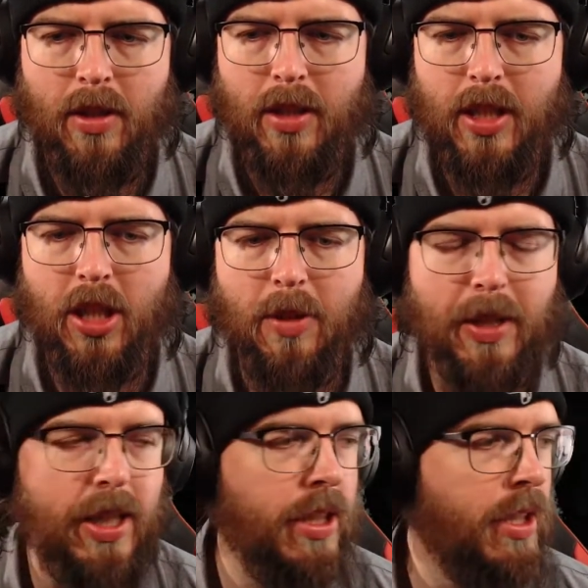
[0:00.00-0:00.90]

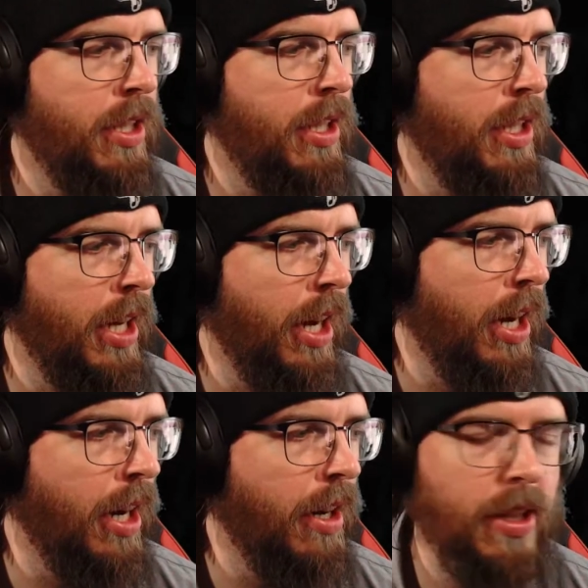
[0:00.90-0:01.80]
terribly
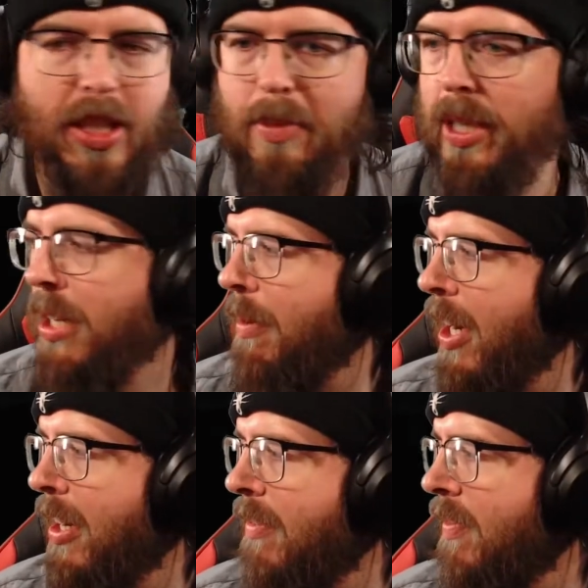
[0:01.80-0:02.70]
uh, intimidated
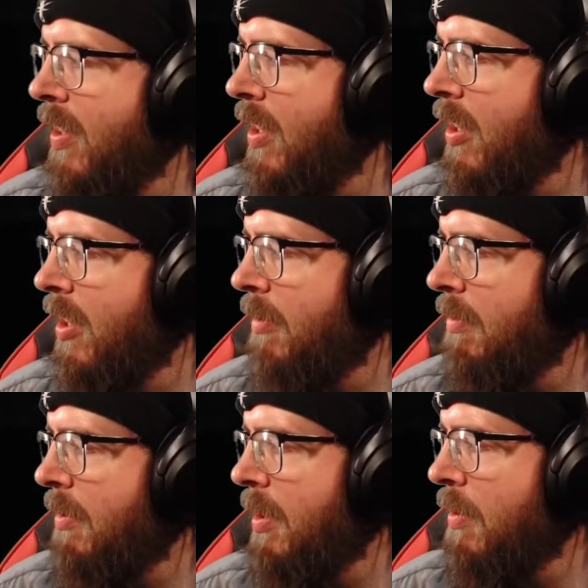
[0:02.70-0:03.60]
by it.
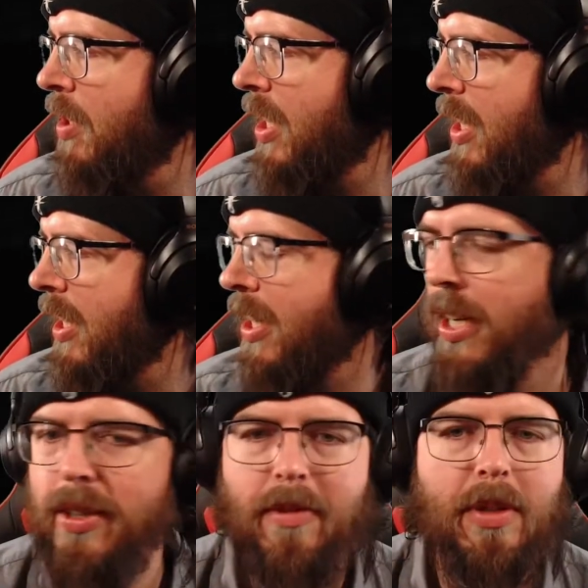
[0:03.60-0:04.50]
But we will see,
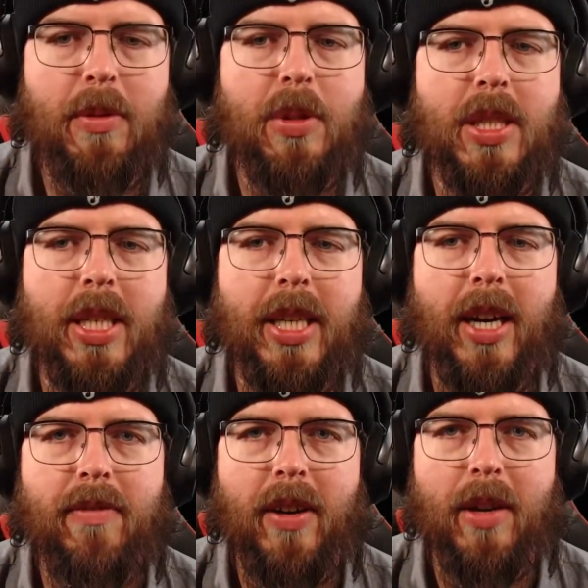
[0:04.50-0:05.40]
okay? We will see
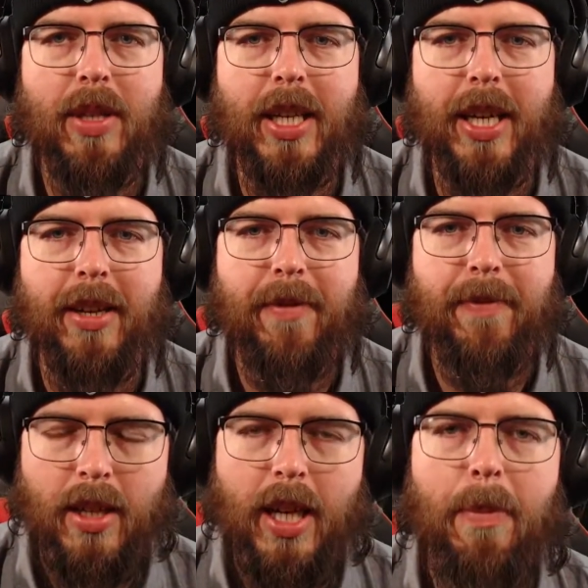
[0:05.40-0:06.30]
how far we get.
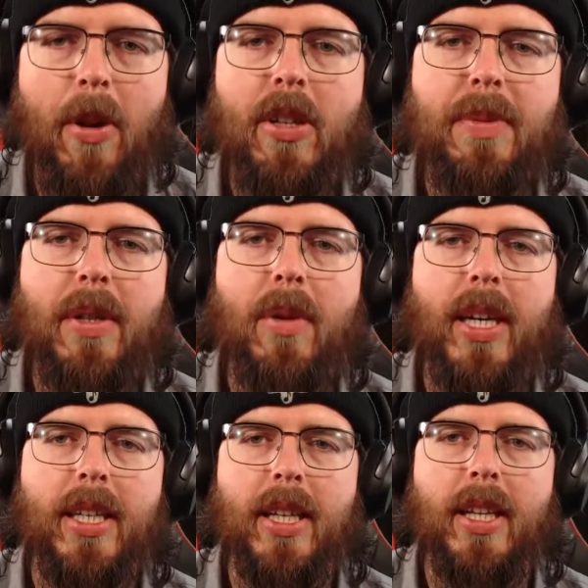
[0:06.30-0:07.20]
It blows me
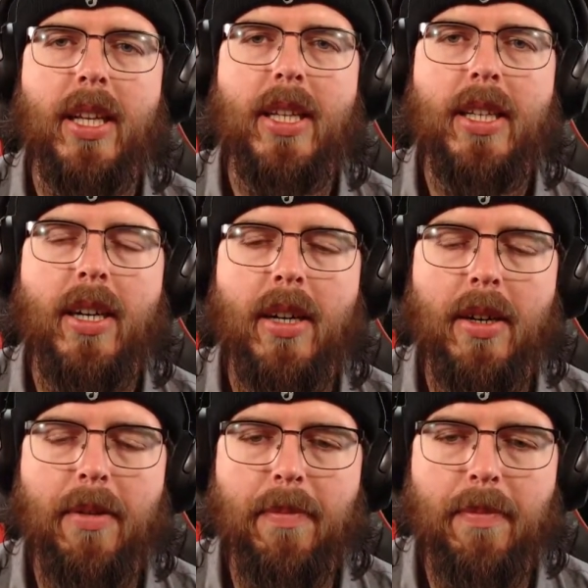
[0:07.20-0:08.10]
away that, like,
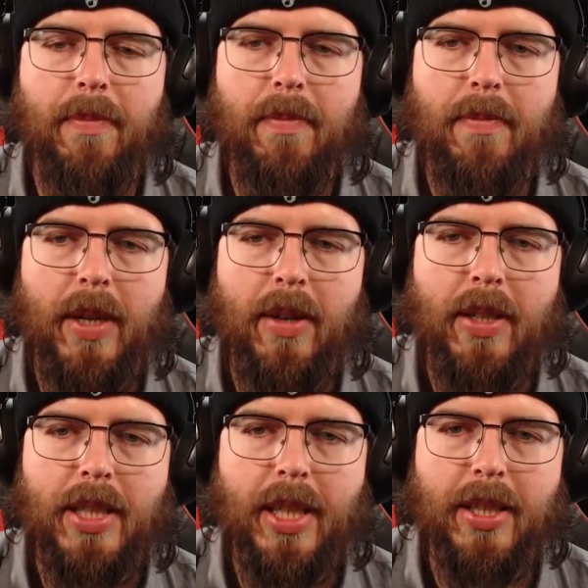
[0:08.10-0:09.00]
um, how do I
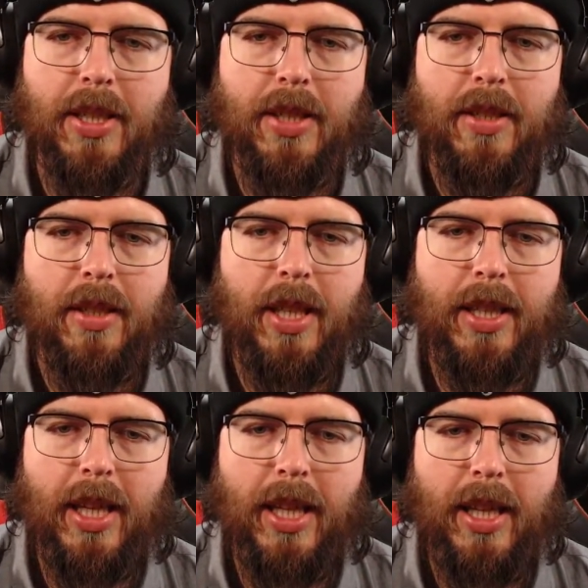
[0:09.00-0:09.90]
say this? That,
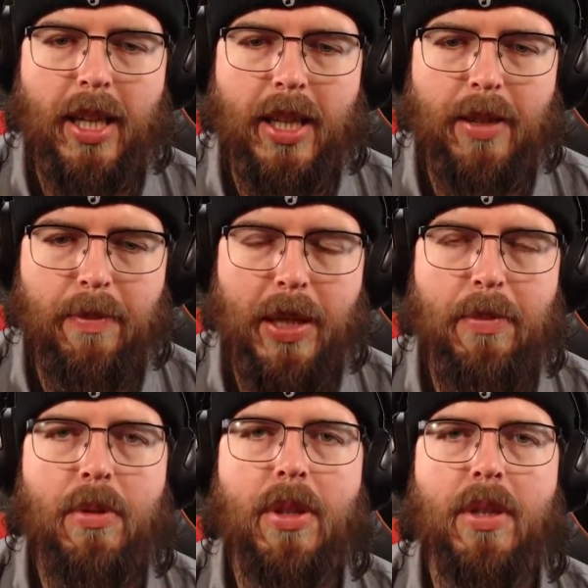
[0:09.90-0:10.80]
that like,
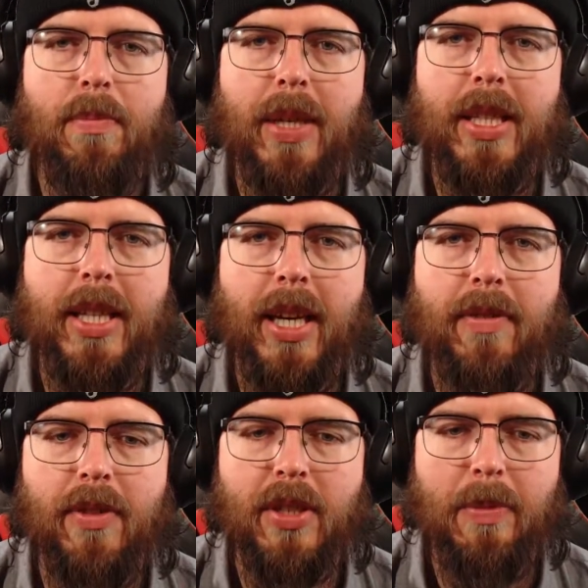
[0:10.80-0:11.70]
people could beat that
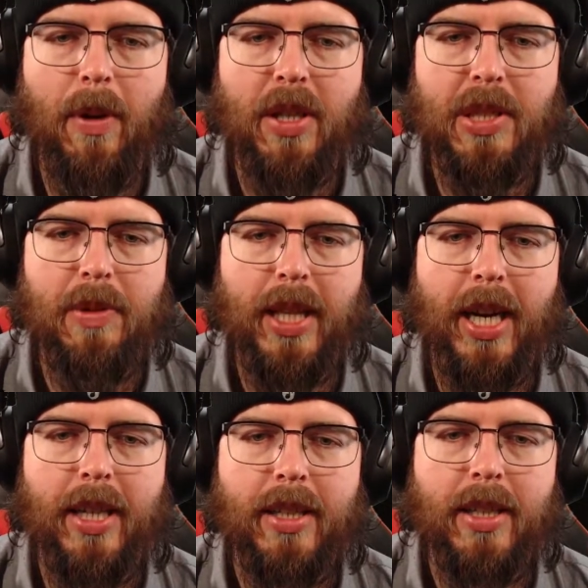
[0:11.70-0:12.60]
first boss
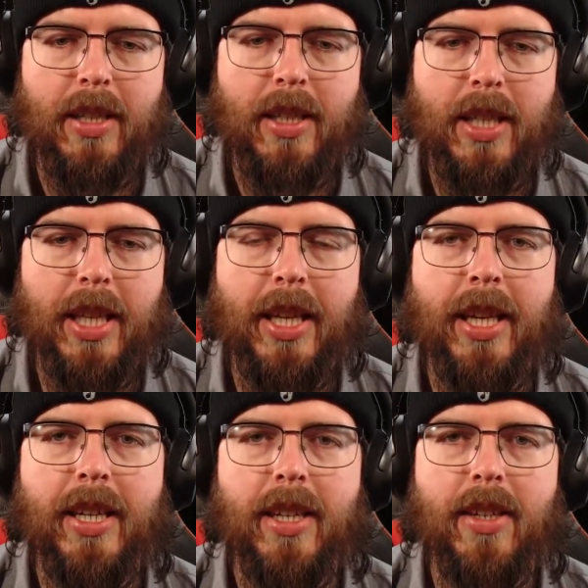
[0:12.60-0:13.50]
without getting
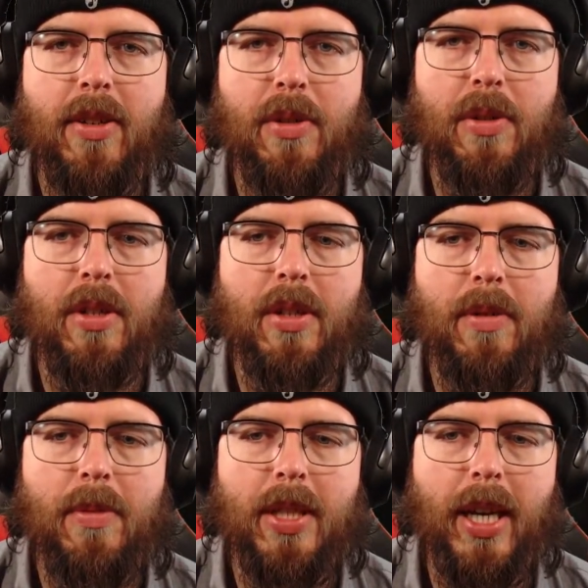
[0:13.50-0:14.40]
hit or
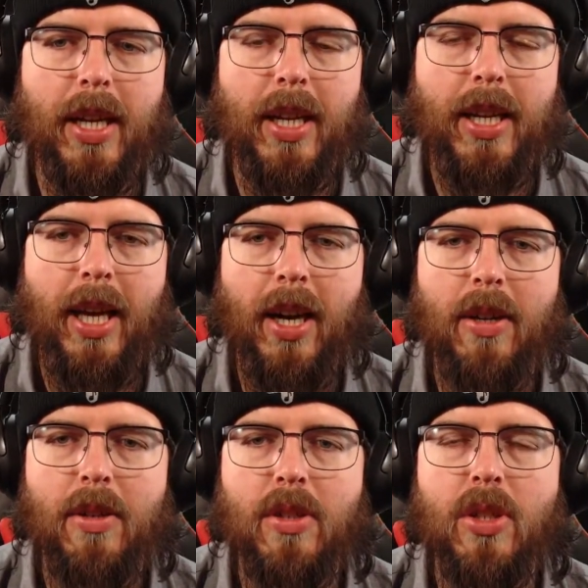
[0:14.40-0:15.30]
without. Like, how
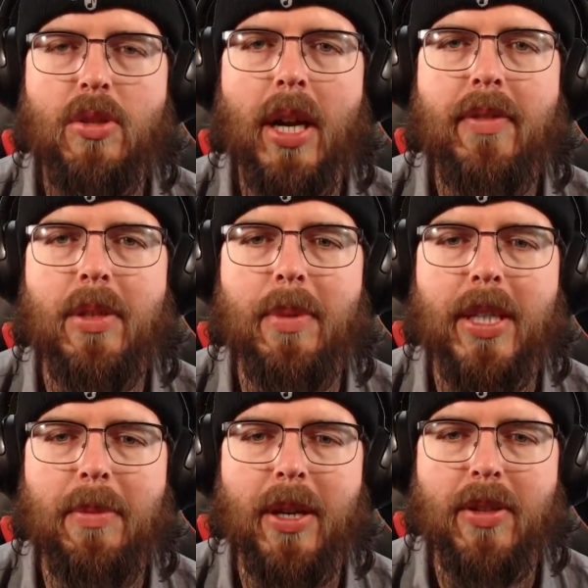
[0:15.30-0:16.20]
good do you have to be
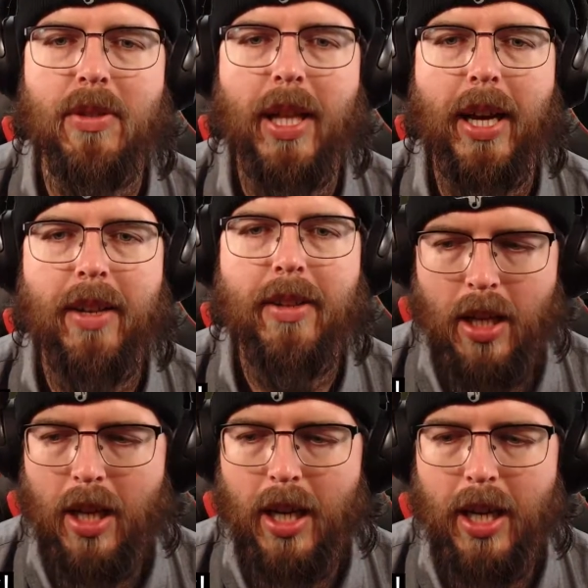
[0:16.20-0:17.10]
to be able to do that?
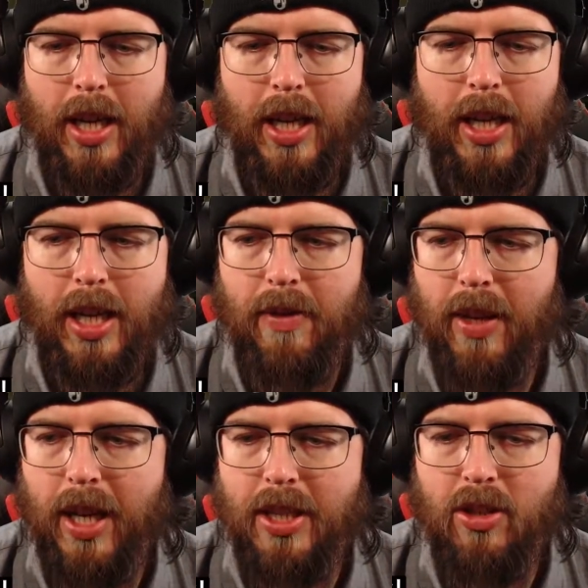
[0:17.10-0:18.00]
Hey, a
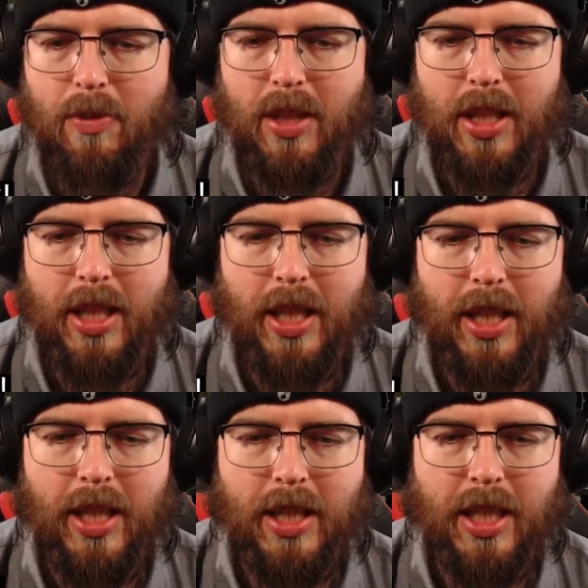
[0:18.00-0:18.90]
flask of crimson
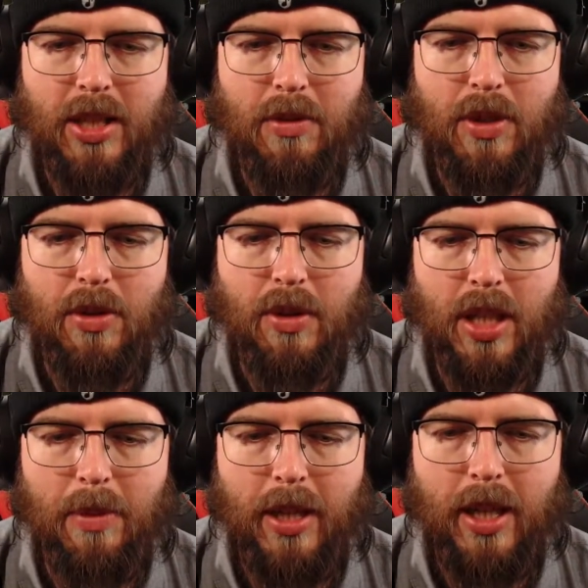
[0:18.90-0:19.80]
tears. That's what we're
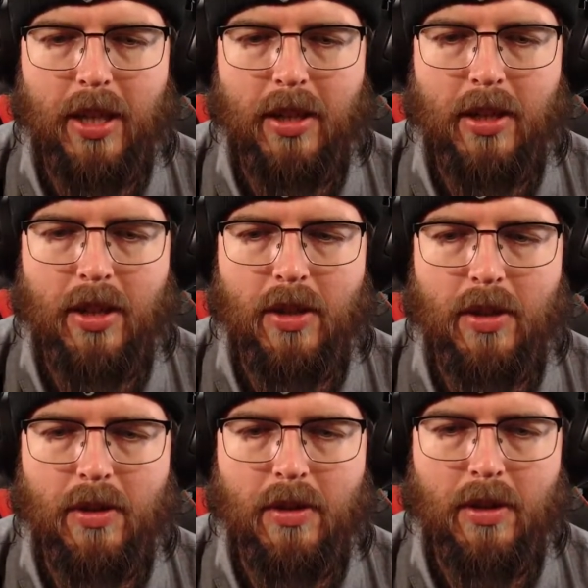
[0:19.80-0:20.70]
talking about.
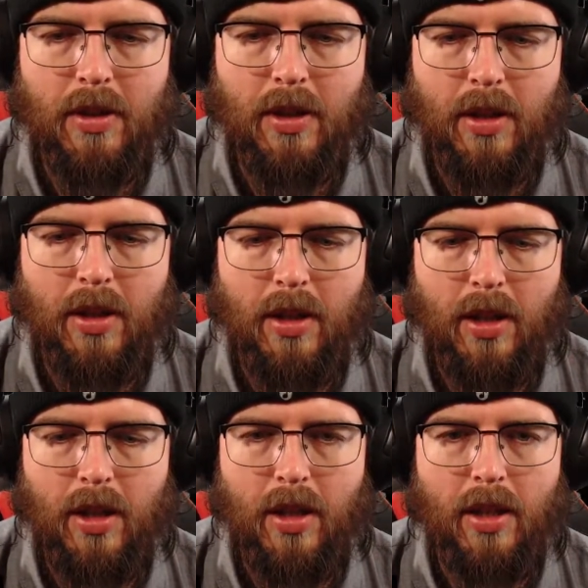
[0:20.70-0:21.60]
Cool.
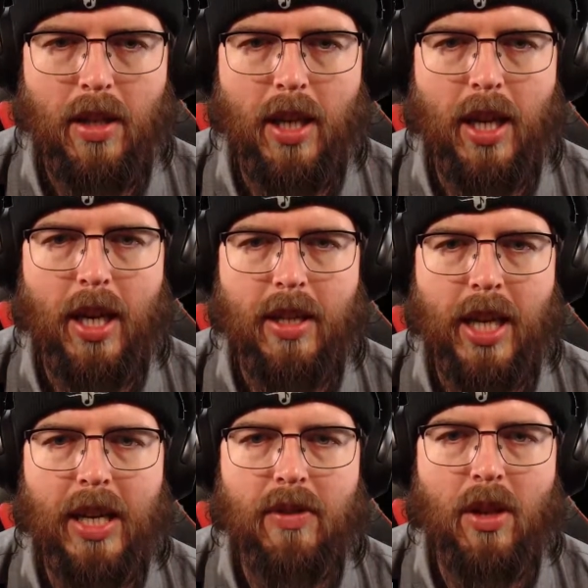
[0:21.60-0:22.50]
Uh,
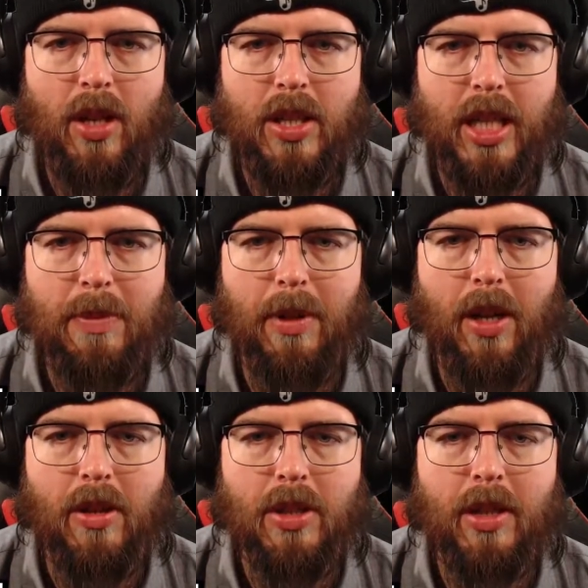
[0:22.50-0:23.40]
Cave of Knowledge lies
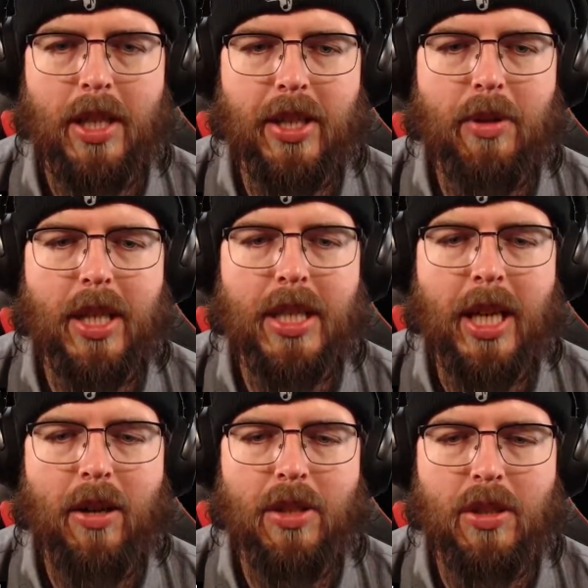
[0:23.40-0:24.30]
below. So it literally
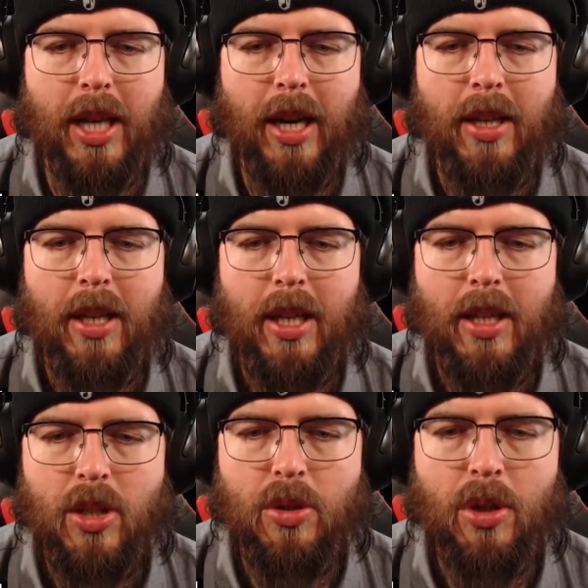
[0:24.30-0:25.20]
tells you now.
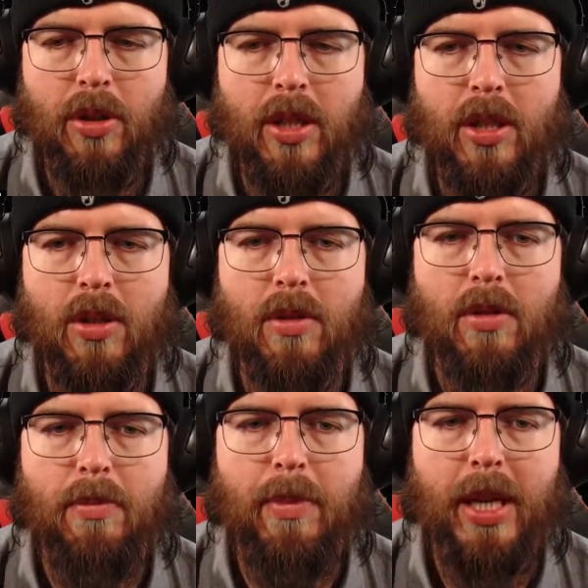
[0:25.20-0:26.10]
Tutorial
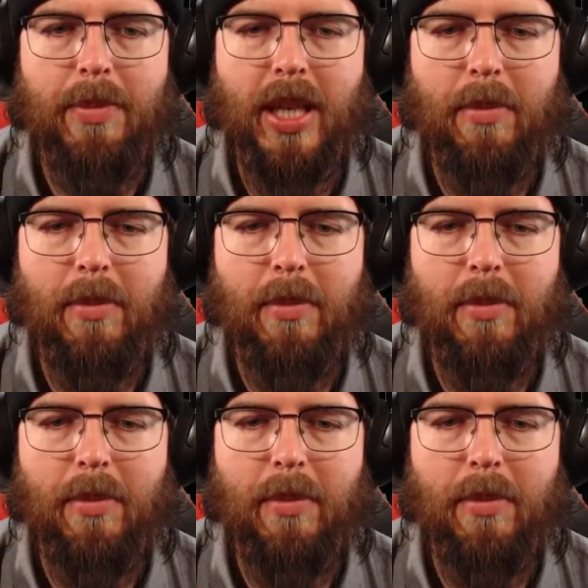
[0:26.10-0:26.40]
map down